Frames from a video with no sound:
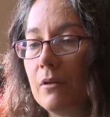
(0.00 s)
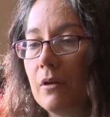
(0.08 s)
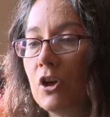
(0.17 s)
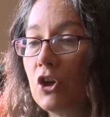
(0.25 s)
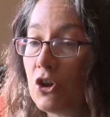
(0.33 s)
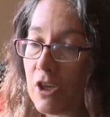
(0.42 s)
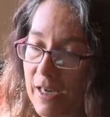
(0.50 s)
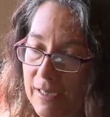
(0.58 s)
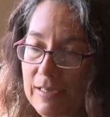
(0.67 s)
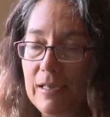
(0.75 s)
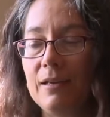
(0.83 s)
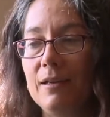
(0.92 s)
a good
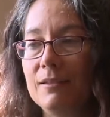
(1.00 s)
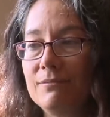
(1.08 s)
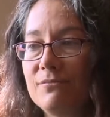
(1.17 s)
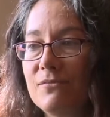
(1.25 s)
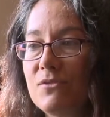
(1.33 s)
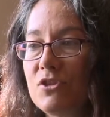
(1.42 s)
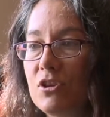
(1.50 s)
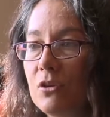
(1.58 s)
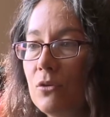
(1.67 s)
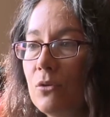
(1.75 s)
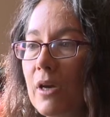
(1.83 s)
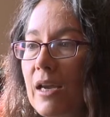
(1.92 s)
idea
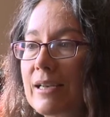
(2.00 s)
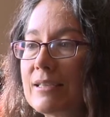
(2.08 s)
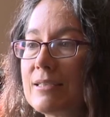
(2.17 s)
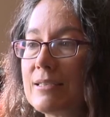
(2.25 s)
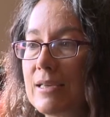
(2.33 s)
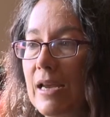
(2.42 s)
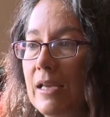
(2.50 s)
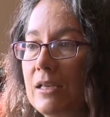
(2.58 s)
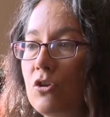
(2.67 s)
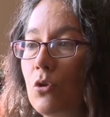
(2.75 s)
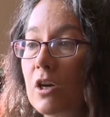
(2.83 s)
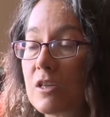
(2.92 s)
to
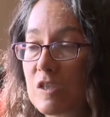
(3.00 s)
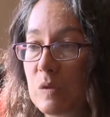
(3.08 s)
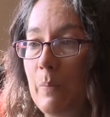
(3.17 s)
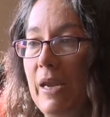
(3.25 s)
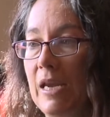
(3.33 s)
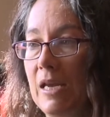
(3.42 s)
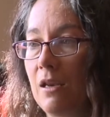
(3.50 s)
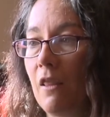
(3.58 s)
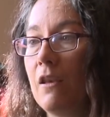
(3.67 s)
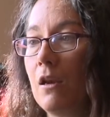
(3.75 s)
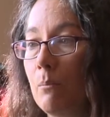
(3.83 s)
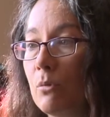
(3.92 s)
extend or expand
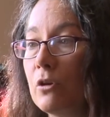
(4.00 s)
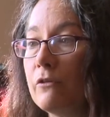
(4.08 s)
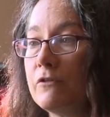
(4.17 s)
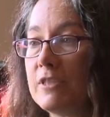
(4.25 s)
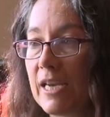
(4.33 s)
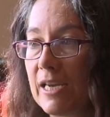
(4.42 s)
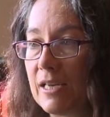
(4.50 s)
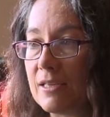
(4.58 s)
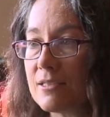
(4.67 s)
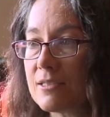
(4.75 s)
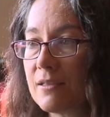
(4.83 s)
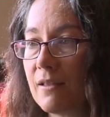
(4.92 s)
the number of
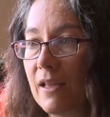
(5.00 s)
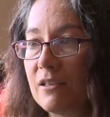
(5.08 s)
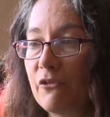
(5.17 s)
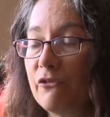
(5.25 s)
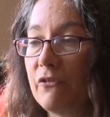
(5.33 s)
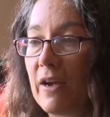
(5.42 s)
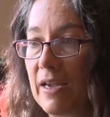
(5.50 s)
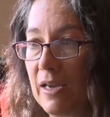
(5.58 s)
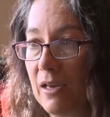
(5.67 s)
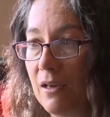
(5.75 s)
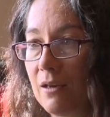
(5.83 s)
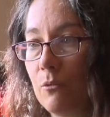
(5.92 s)
days that
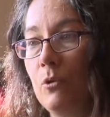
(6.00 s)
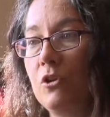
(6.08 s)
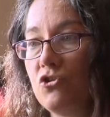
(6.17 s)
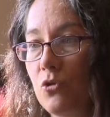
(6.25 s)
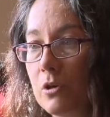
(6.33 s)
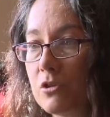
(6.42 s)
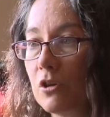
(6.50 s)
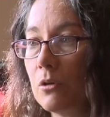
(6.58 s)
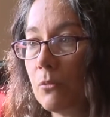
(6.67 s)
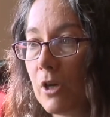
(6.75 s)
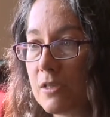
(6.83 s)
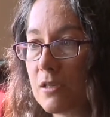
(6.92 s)
defined what a
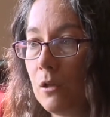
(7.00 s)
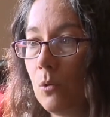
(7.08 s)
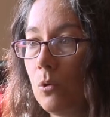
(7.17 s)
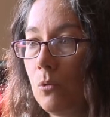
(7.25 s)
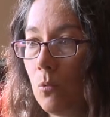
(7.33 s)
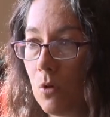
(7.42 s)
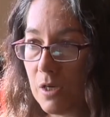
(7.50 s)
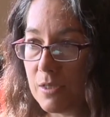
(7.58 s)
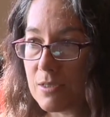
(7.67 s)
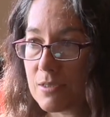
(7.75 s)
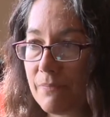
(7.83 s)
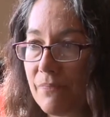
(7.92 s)
short-term rental was.